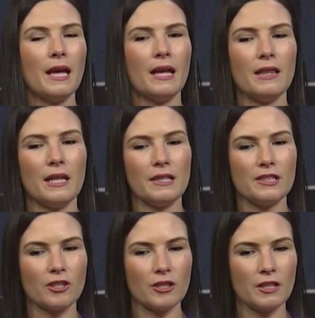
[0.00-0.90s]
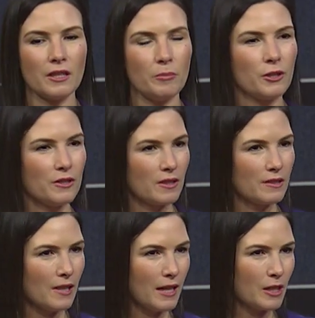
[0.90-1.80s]
and then I started a personal
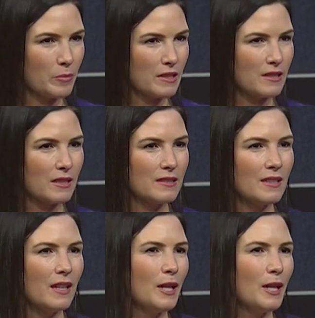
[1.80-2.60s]
styling business.